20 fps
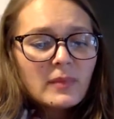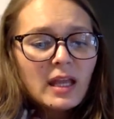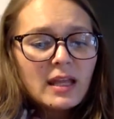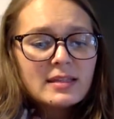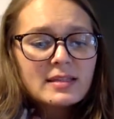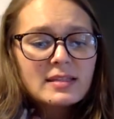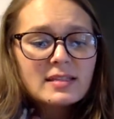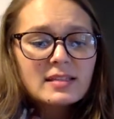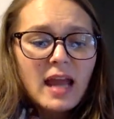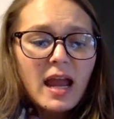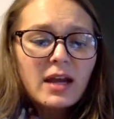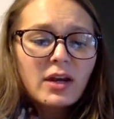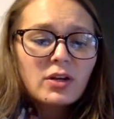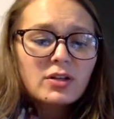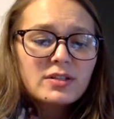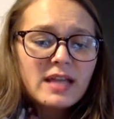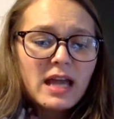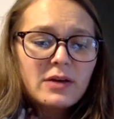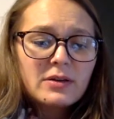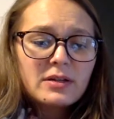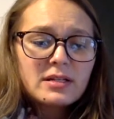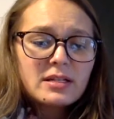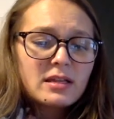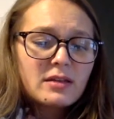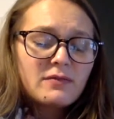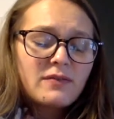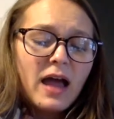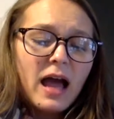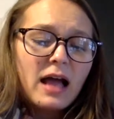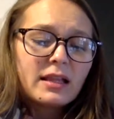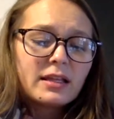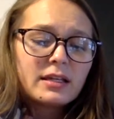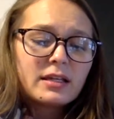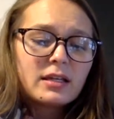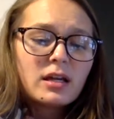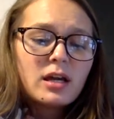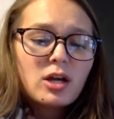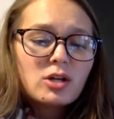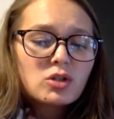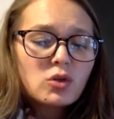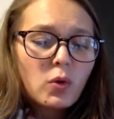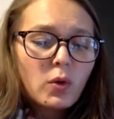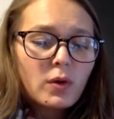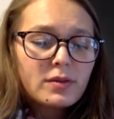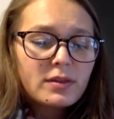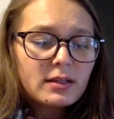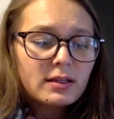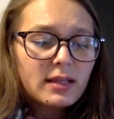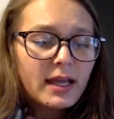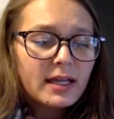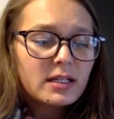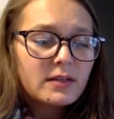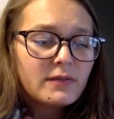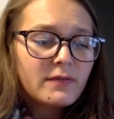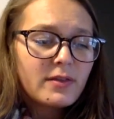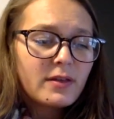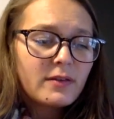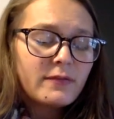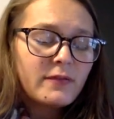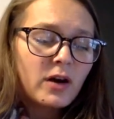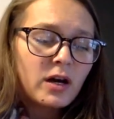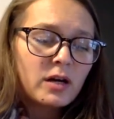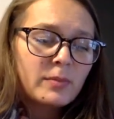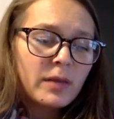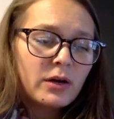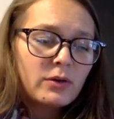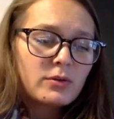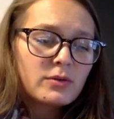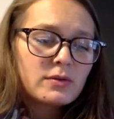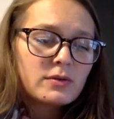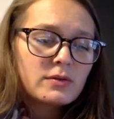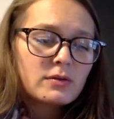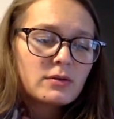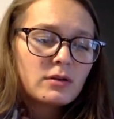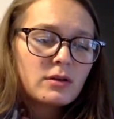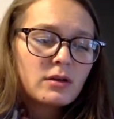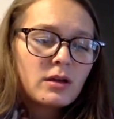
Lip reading: and stagger down into the valley toward the light of the farmhouse.